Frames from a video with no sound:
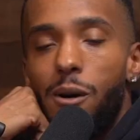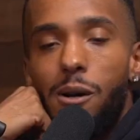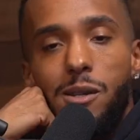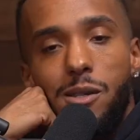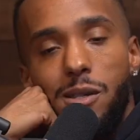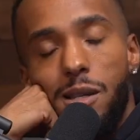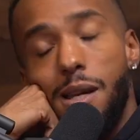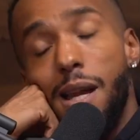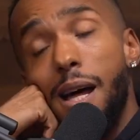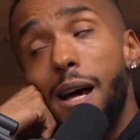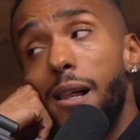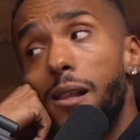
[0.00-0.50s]
of
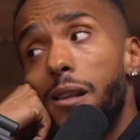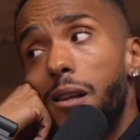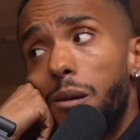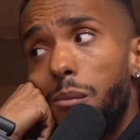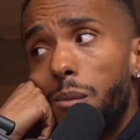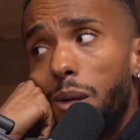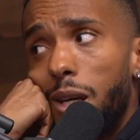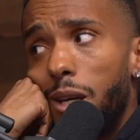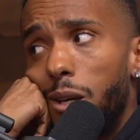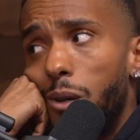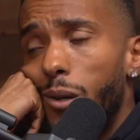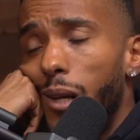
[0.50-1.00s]

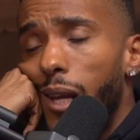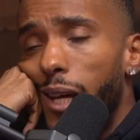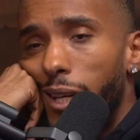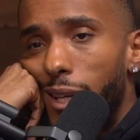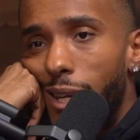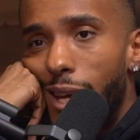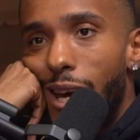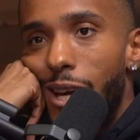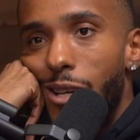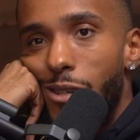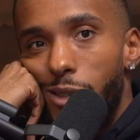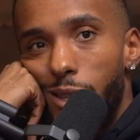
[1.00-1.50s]
personality, man. You
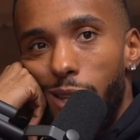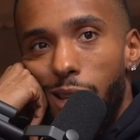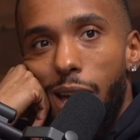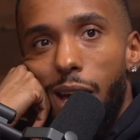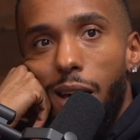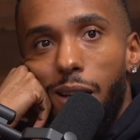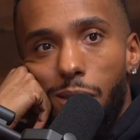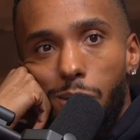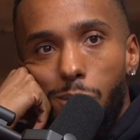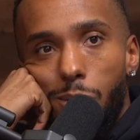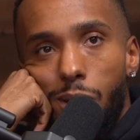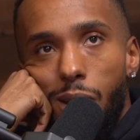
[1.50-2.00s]
like naturally
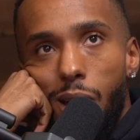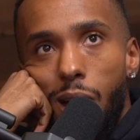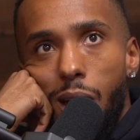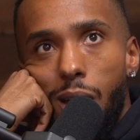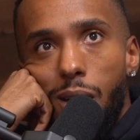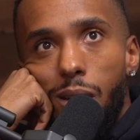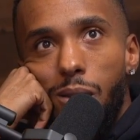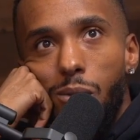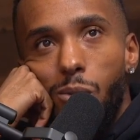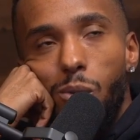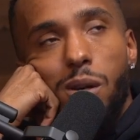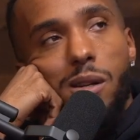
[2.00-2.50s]

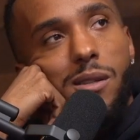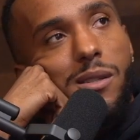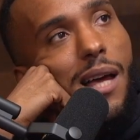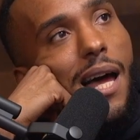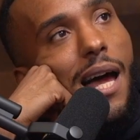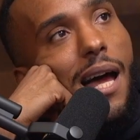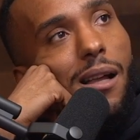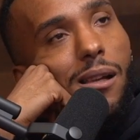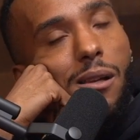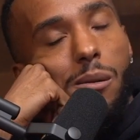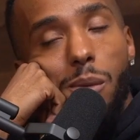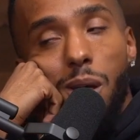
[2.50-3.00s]

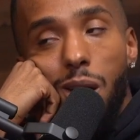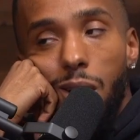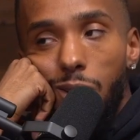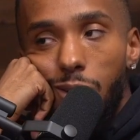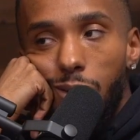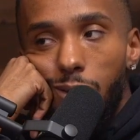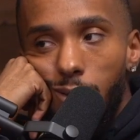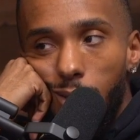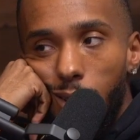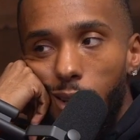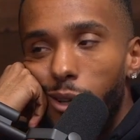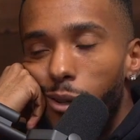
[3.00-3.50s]

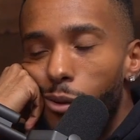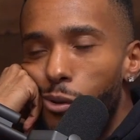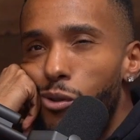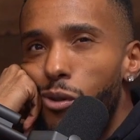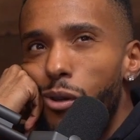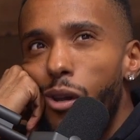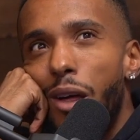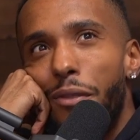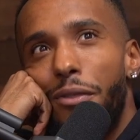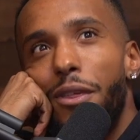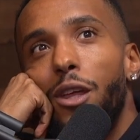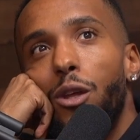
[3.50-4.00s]
acclimated?
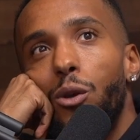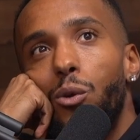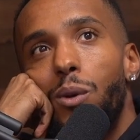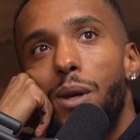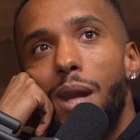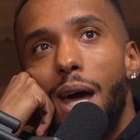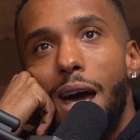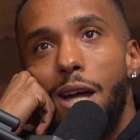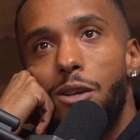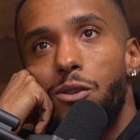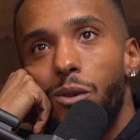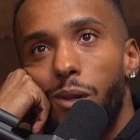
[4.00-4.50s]
Yeah, I think you
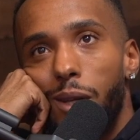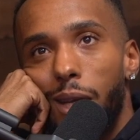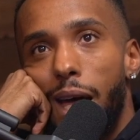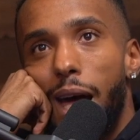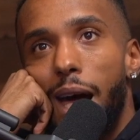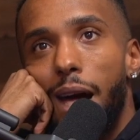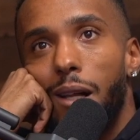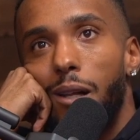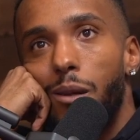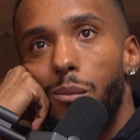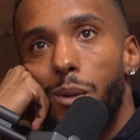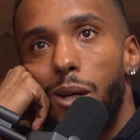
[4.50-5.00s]

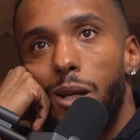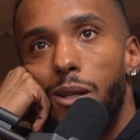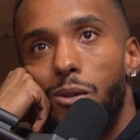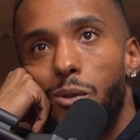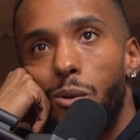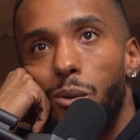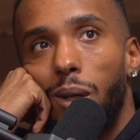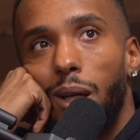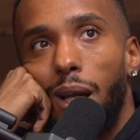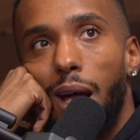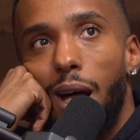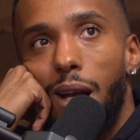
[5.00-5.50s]
naturally
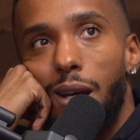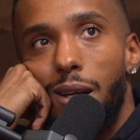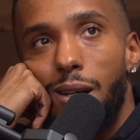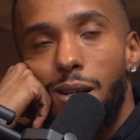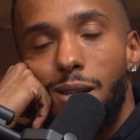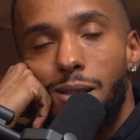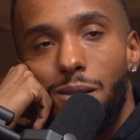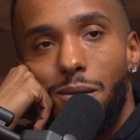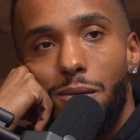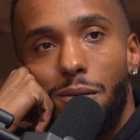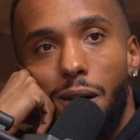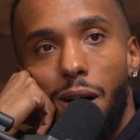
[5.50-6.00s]
acclimate to a lot of
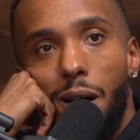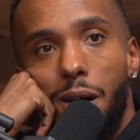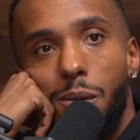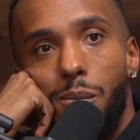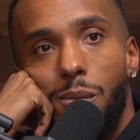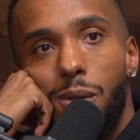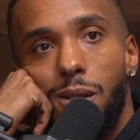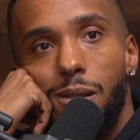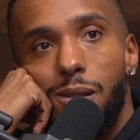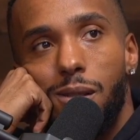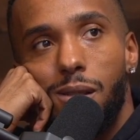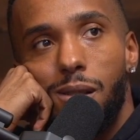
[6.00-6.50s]
these
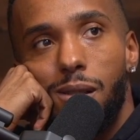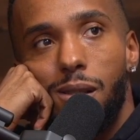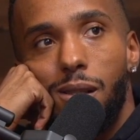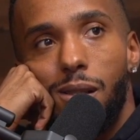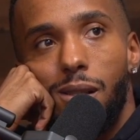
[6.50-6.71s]
environments.